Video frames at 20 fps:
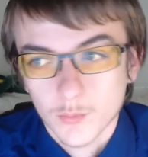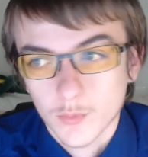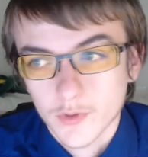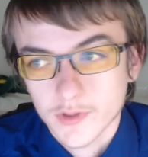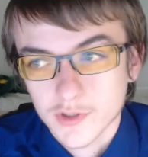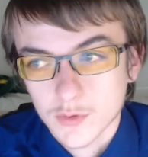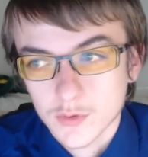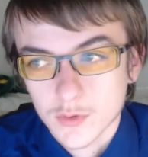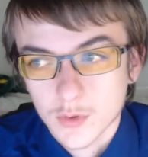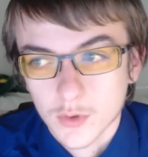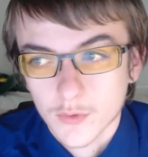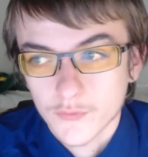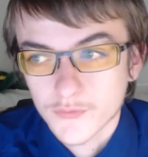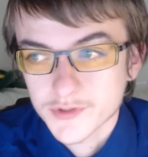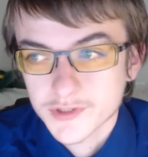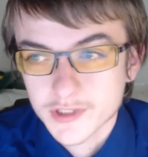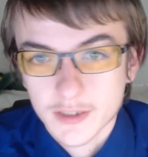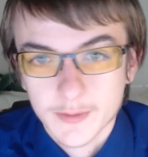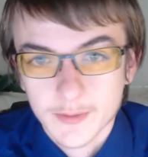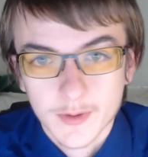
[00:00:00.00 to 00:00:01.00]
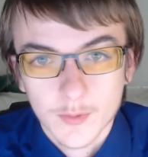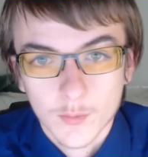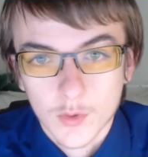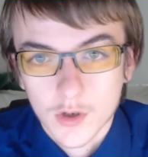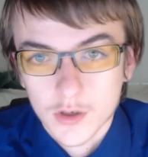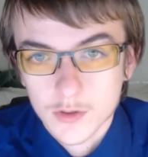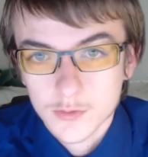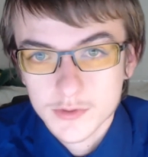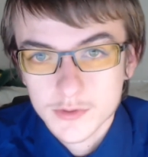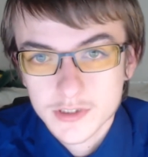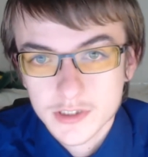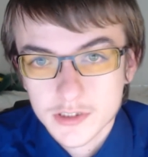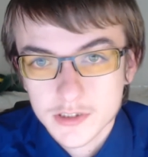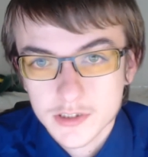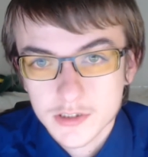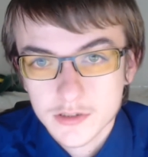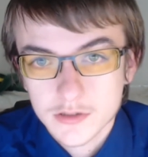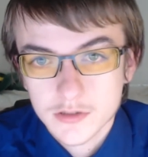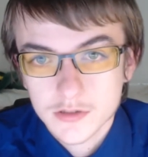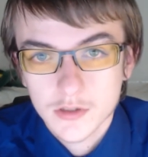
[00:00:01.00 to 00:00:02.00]
We don't know if it's going to be water
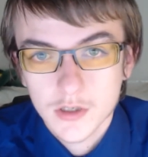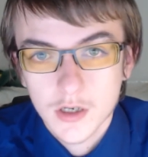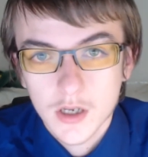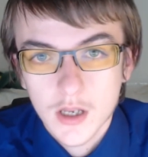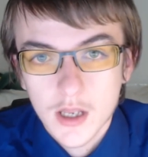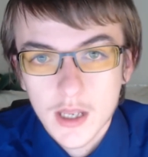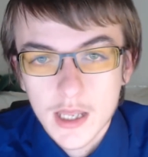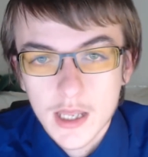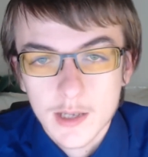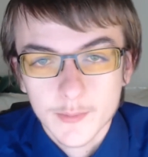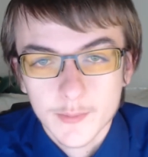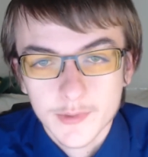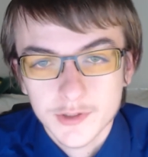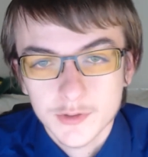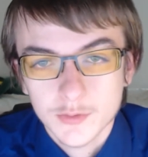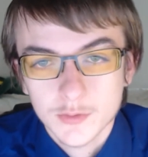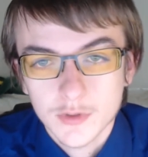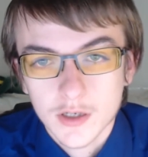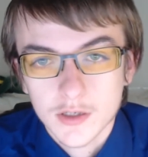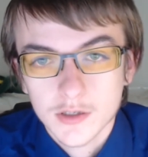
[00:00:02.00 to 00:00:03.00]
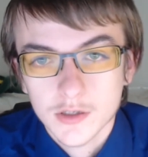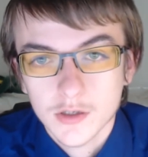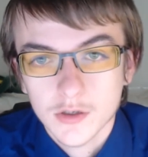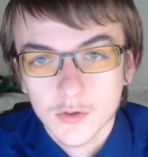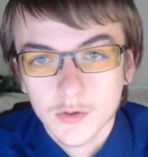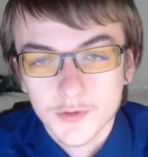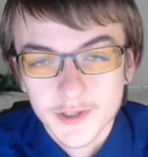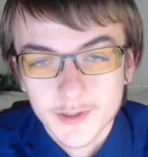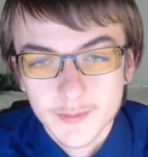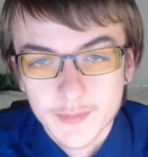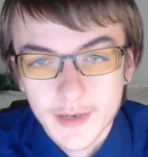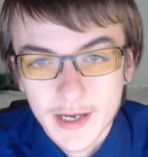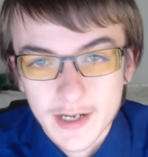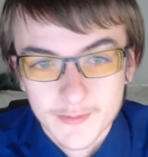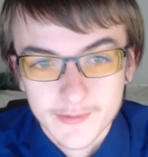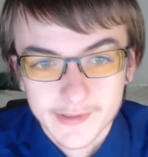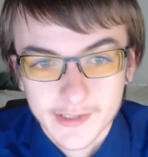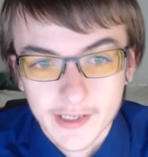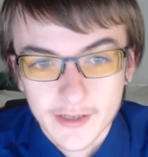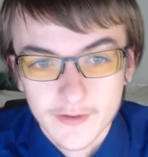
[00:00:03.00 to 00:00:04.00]
resistant, and we do not know the
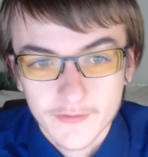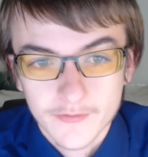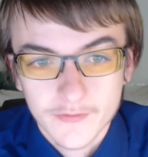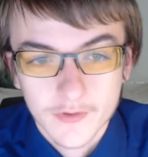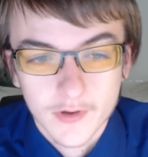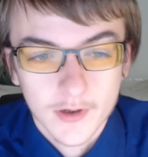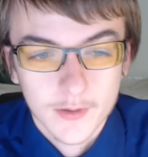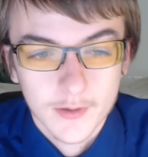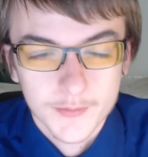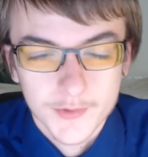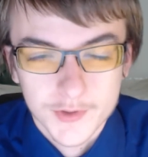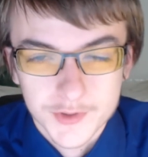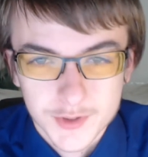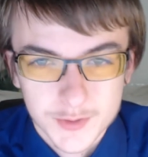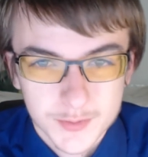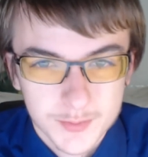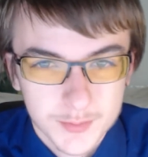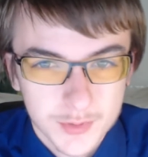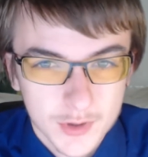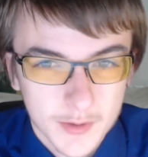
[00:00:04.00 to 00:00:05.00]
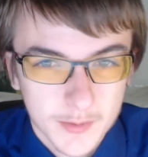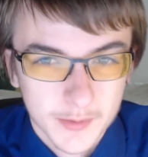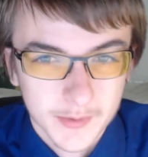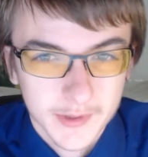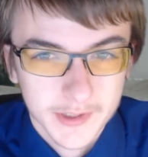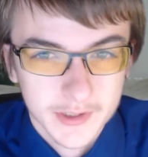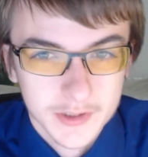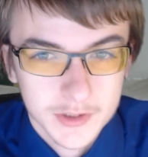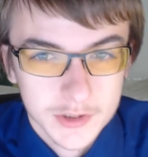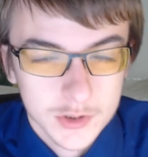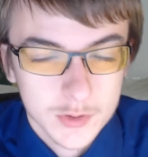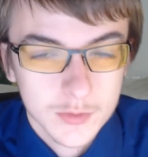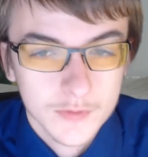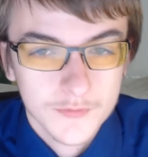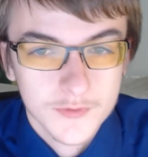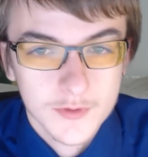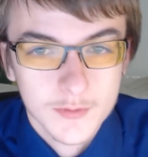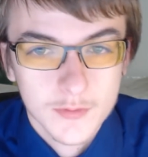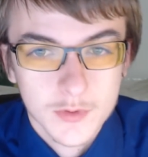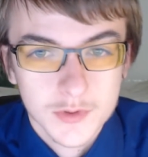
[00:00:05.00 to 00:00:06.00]
battery life. Those are probably two
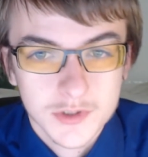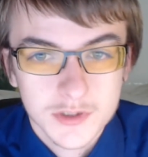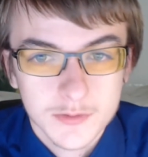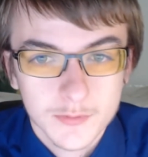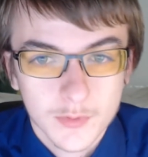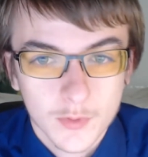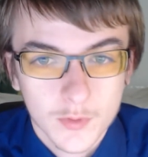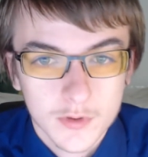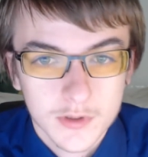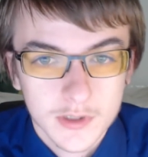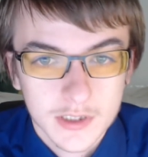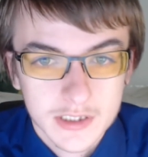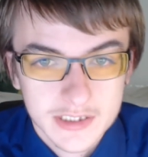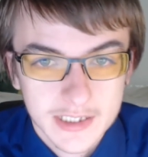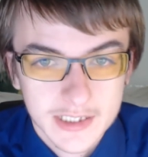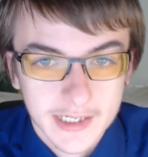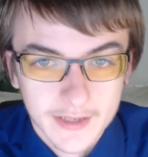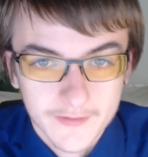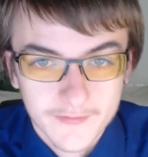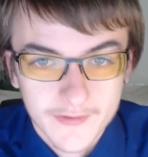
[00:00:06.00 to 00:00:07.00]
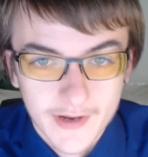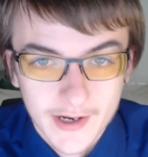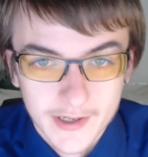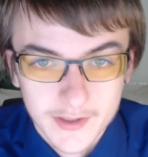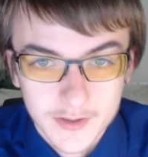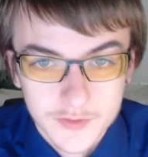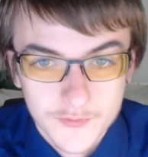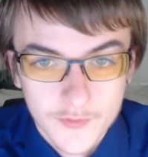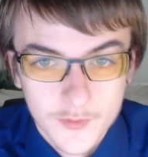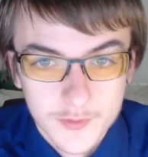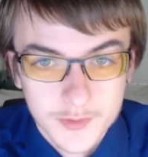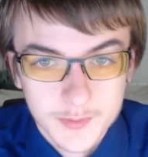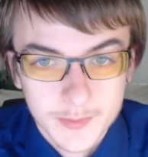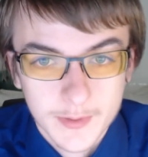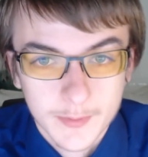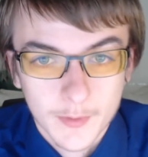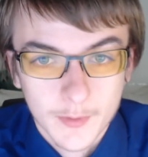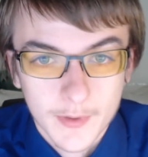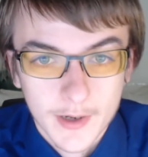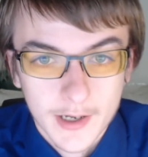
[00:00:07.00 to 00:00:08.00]
of the most important deciding factors for
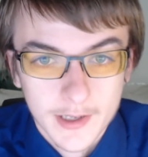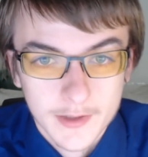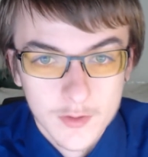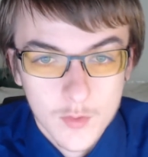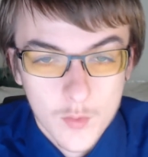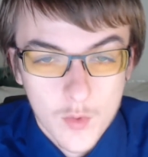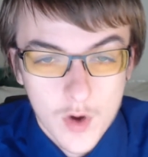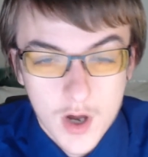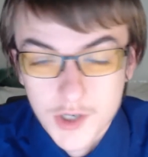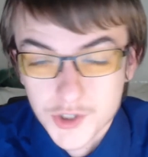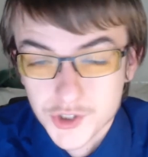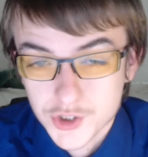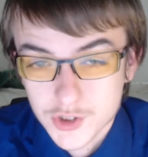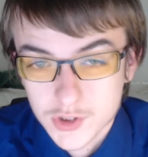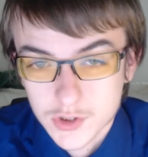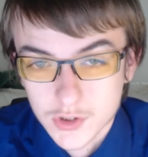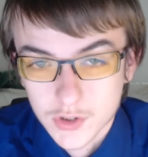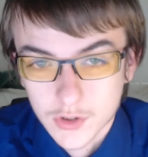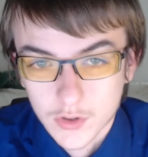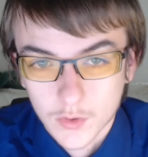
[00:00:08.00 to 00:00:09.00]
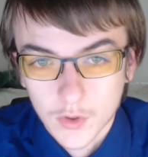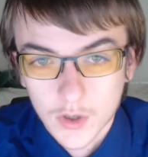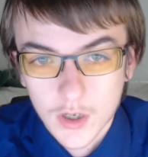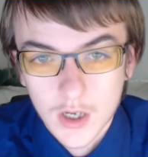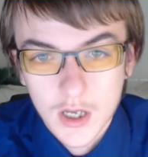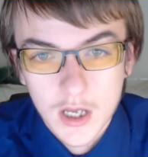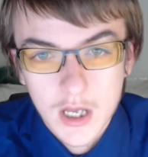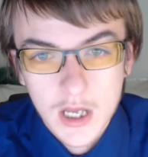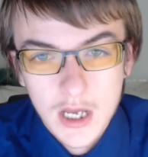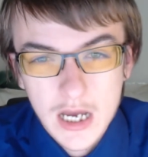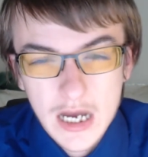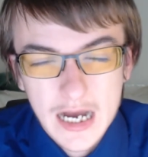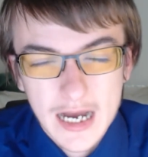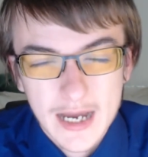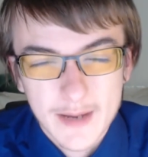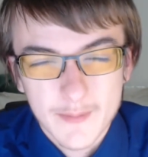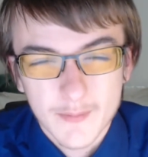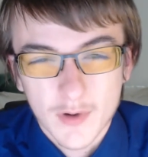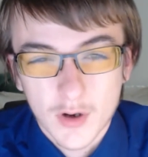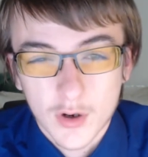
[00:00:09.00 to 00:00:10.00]
people buying the watch. So
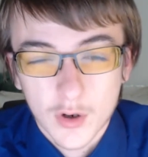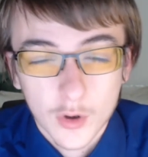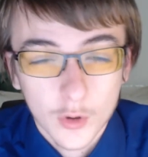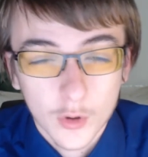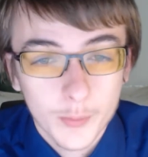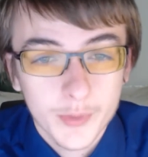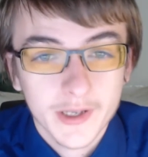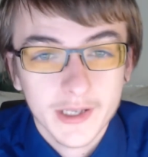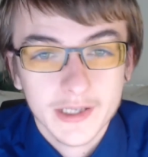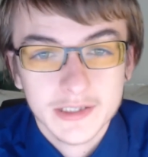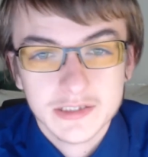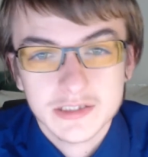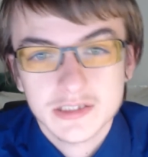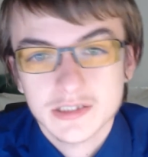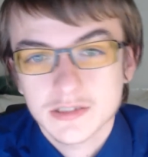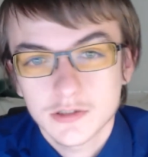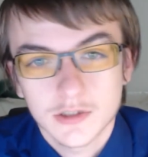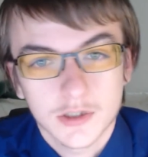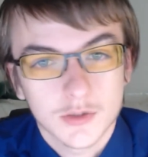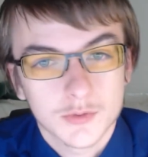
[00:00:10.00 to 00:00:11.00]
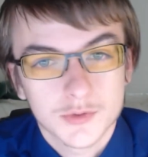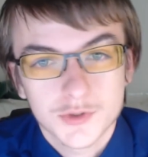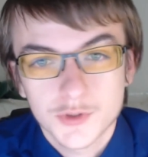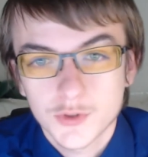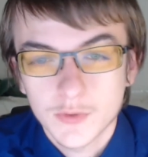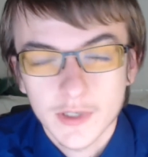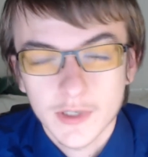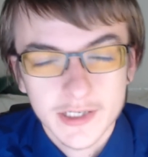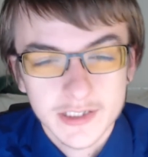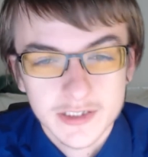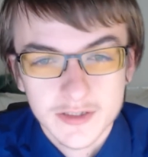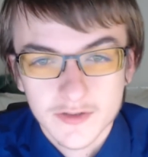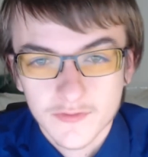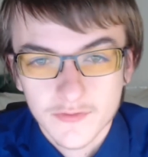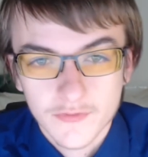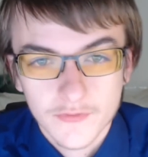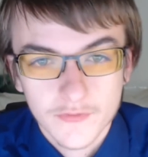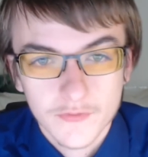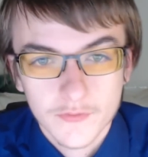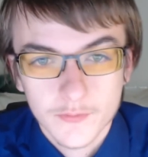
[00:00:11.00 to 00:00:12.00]
I'm hoping it's 2 days
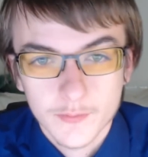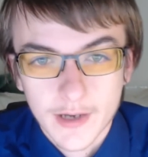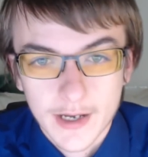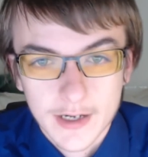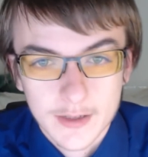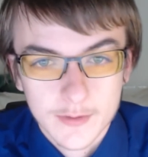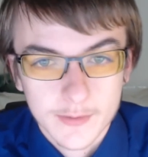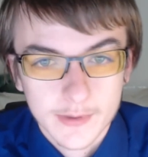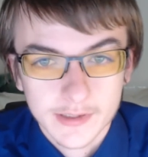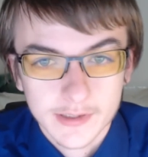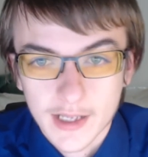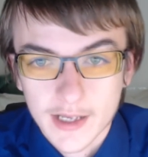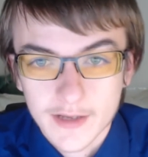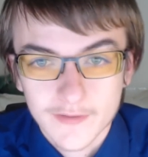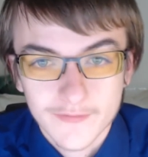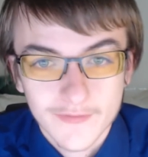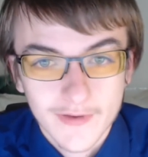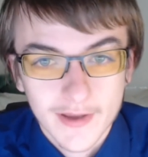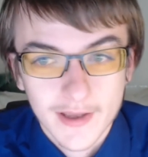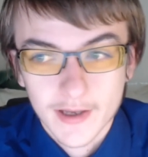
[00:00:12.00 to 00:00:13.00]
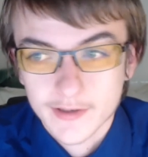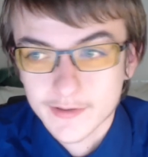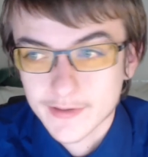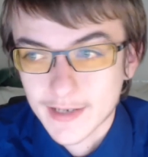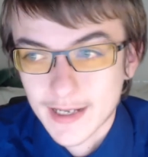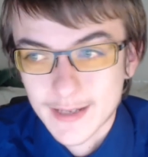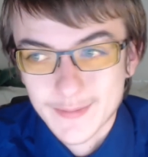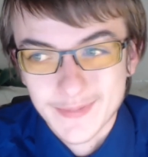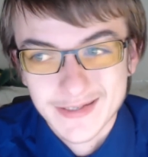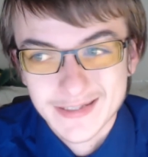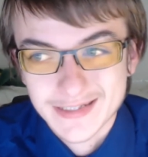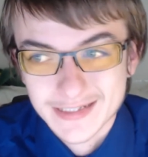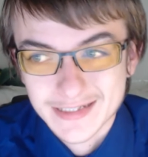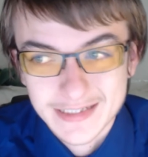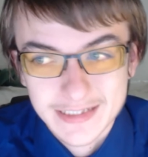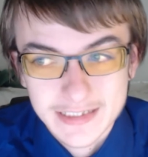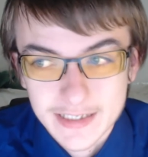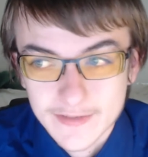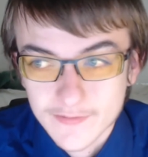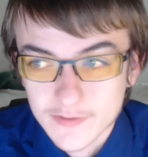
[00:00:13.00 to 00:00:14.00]
of battery life and
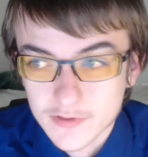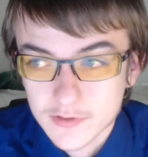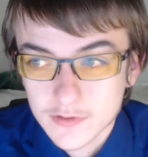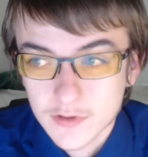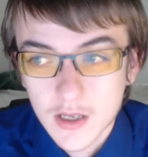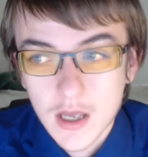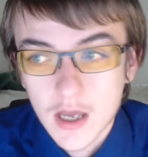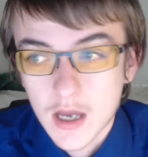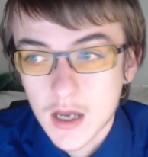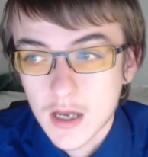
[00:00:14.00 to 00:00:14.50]
IP67.